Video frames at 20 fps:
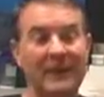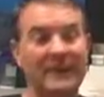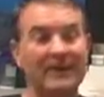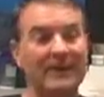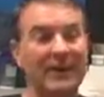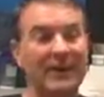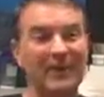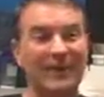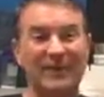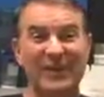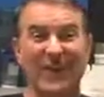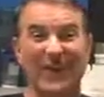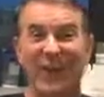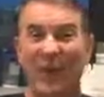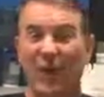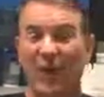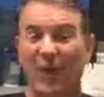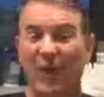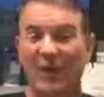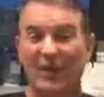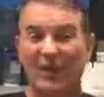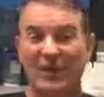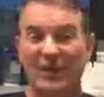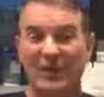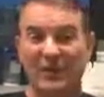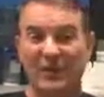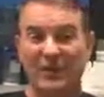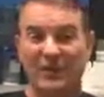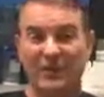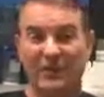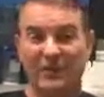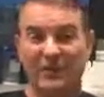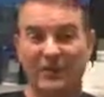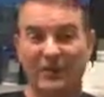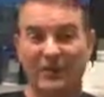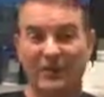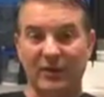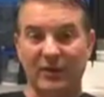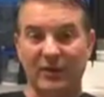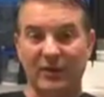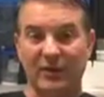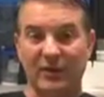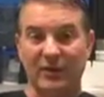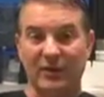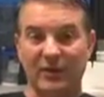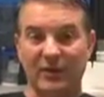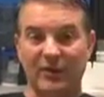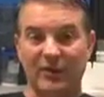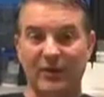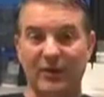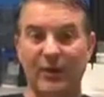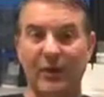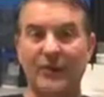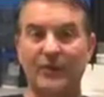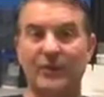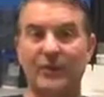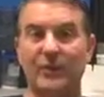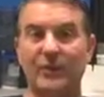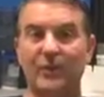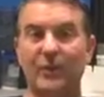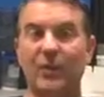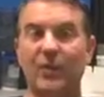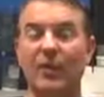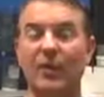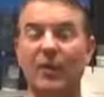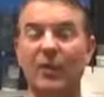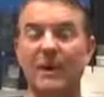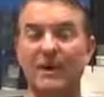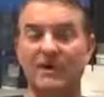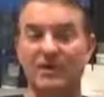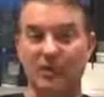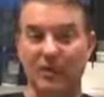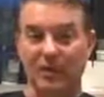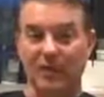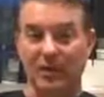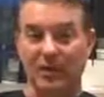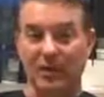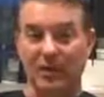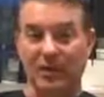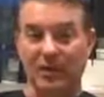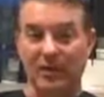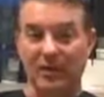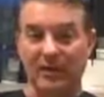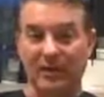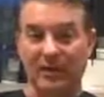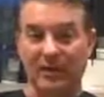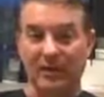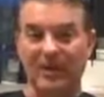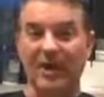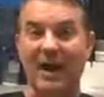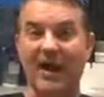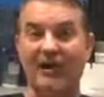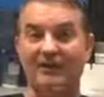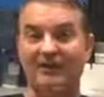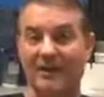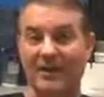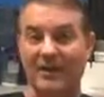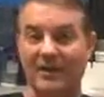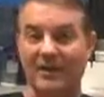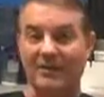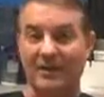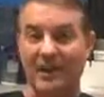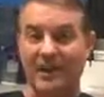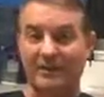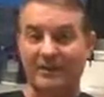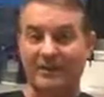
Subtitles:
But there's not a whole lot you can do for external hemorrhoids. We treat more on the internal hemorrhoids from an endoscopy side.